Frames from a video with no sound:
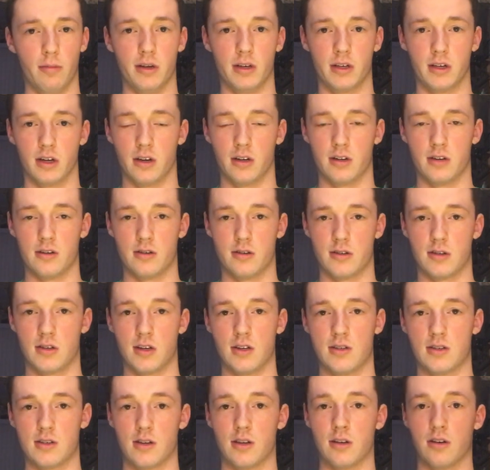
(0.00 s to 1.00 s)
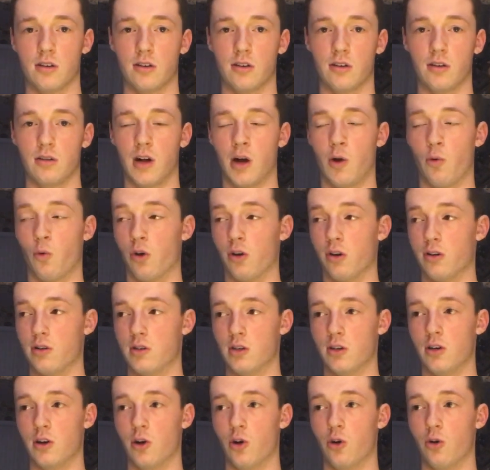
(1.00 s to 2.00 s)
because I want it
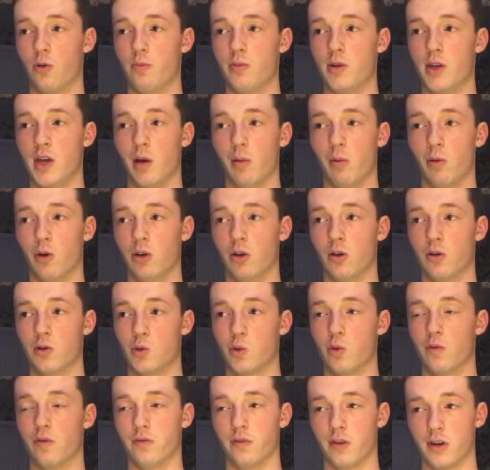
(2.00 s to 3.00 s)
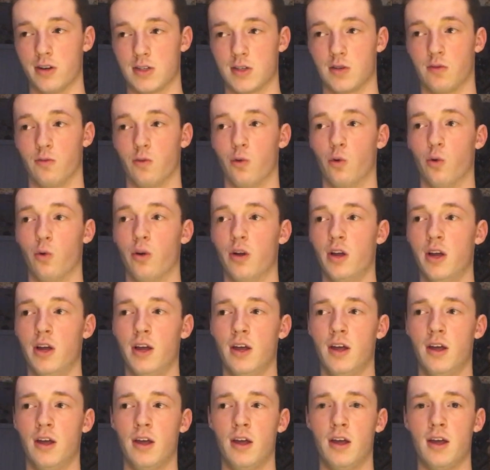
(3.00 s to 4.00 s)
to be able to go to a festival,
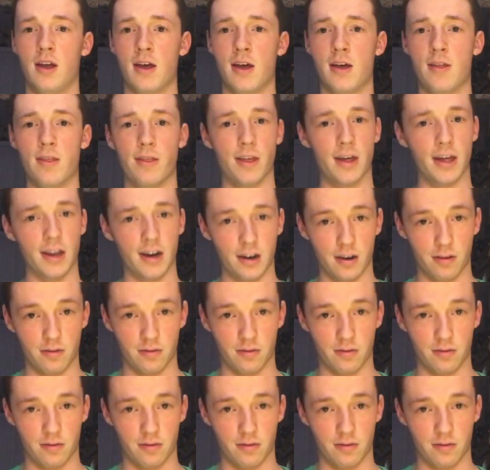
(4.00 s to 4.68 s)
and then it